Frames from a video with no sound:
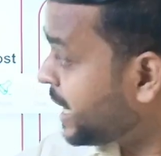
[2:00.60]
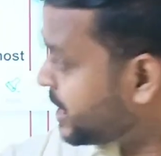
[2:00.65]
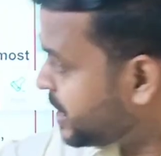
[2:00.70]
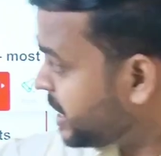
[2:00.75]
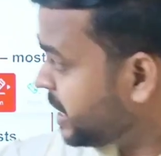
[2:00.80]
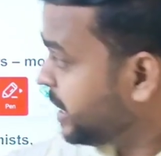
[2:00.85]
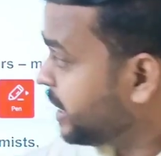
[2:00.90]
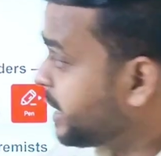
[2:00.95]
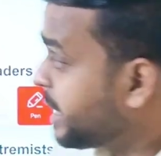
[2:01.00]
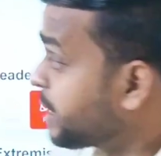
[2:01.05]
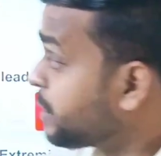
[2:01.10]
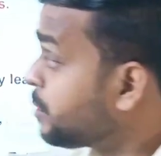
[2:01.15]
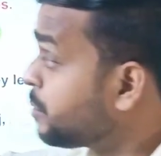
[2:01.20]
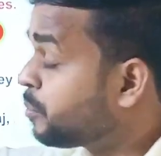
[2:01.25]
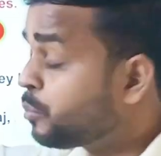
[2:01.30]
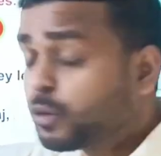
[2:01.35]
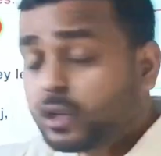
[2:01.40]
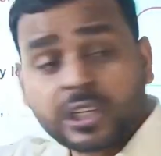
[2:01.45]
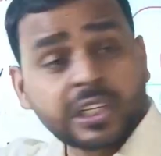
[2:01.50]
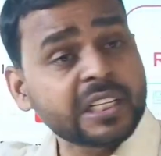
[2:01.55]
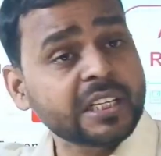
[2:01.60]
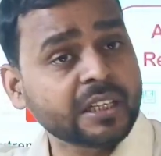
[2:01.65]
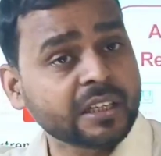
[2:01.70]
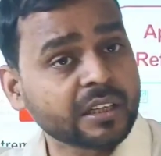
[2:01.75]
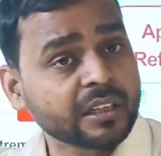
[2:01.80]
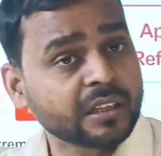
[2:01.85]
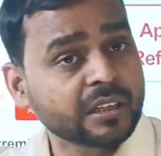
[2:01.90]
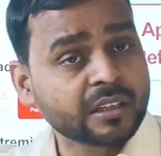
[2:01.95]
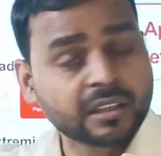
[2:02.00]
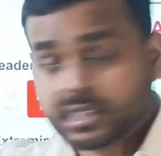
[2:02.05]
and see that
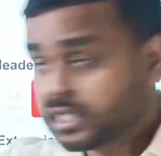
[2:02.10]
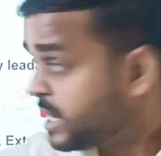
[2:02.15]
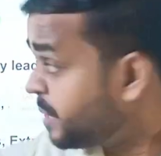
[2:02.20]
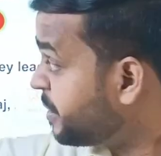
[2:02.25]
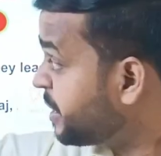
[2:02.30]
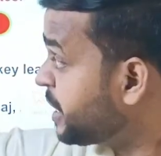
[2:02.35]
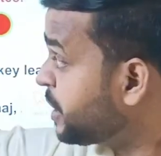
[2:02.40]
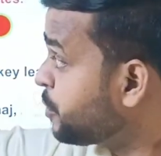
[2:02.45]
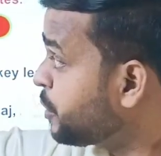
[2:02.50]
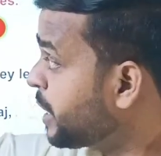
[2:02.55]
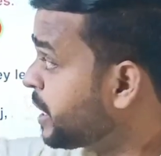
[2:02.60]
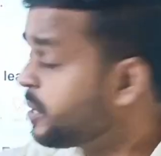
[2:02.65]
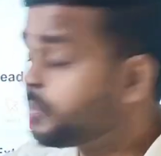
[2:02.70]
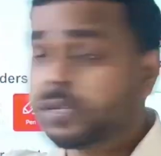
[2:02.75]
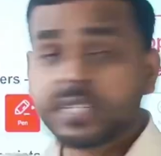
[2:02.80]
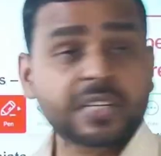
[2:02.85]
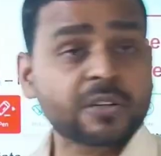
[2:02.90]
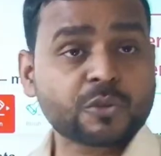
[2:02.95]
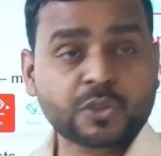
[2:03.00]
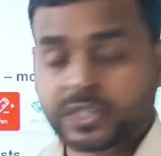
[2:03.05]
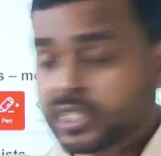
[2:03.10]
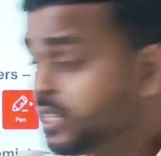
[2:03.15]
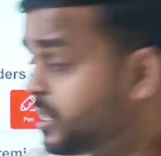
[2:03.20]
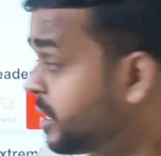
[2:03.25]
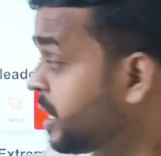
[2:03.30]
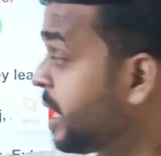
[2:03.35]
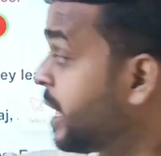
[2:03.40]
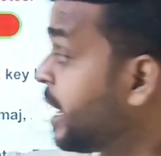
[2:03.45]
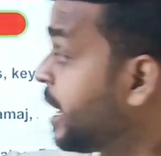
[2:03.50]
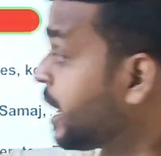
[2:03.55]
mostly 70 to 80%
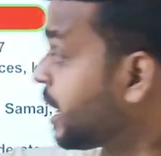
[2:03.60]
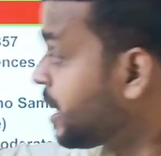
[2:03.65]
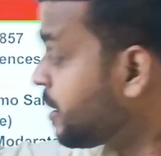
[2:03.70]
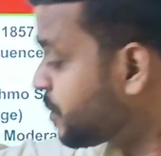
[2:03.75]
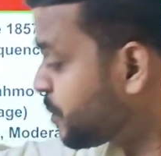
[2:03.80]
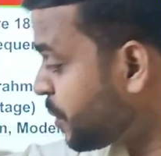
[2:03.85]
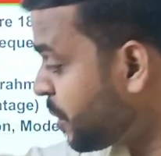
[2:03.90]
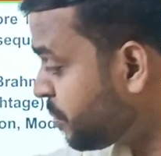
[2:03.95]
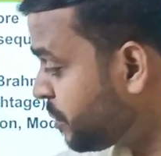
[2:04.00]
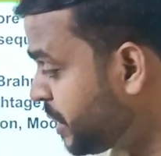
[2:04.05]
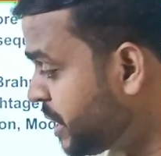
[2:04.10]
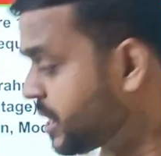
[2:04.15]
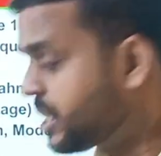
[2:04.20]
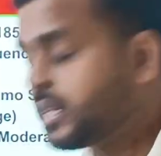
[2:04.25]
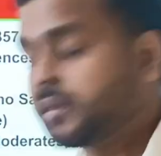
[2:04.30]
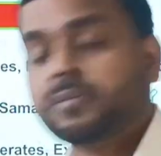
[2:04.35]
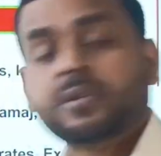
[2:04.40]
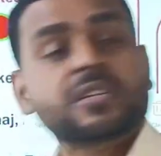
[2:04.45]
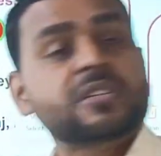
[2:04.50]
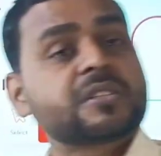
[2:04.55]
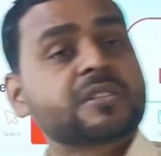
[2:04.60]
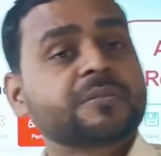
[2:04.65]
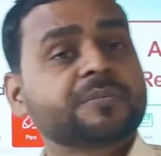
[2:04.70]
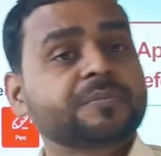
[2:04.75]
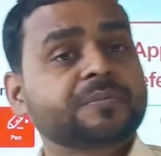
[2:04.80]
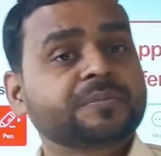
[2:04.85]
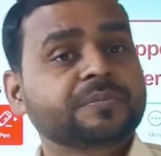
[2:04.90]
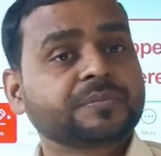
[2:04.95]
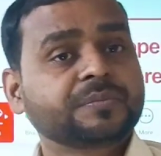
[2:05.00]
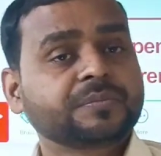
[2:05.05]
question comes from these chapters.
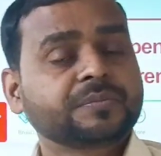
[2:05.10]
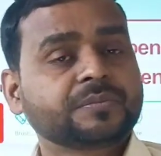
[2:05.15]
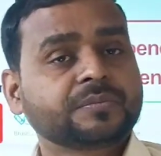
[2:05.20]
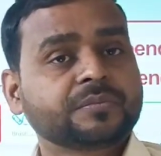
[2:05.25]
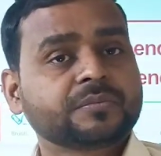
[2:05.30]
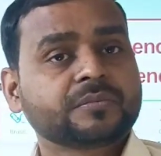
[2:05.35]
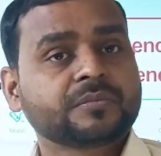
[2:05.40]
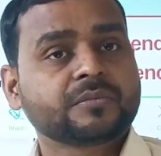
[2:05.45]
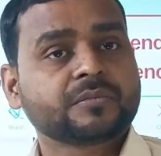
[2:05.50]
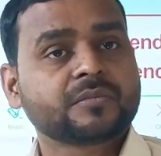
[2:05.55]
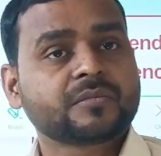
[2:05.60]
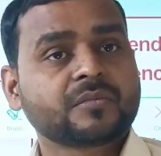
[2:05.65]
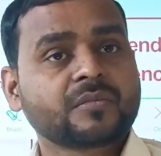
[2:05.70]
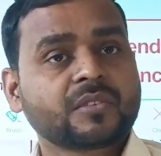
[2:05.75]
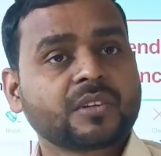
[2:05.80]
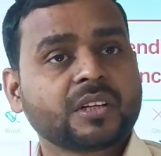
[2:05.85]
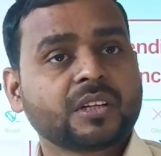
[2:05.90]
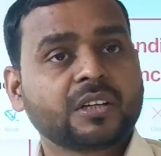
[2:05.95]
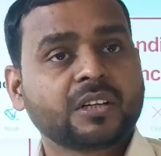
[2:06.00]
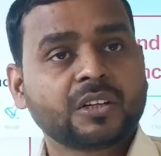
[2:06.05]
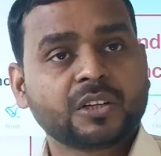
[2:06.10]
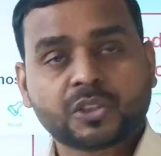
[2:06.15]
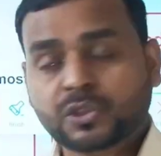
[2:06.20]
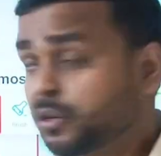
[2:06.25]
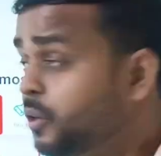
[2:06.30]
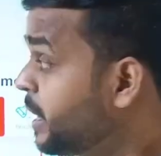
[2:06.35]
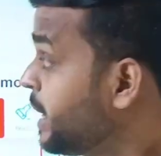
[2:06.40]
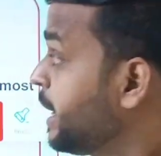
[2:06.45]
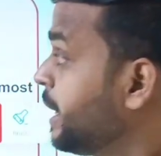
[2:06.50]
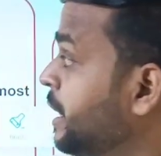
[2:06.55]

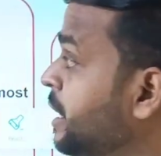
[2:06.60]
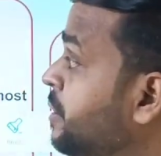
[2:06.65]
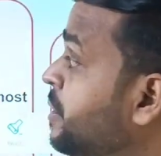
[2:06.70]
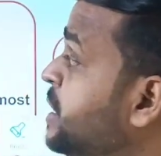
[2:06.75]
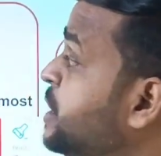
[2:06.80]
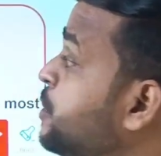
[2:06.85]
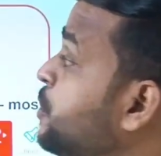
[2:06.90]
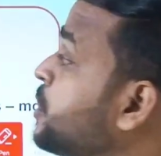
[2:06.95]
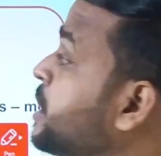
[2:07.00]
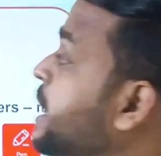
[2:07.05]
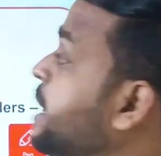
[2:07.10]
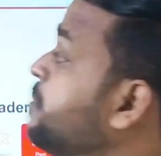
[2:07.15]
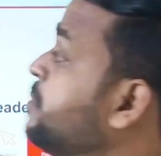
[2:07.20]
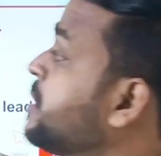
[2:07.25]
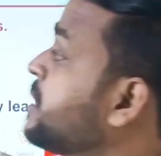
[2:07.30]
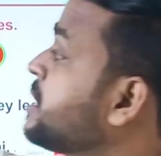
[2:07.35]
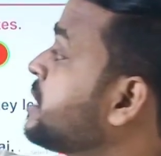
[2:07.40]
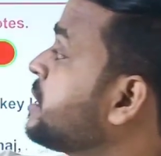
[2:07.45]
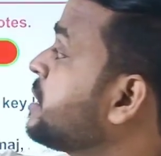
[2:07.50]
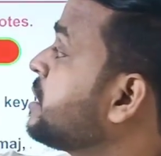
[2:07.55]
So invest your time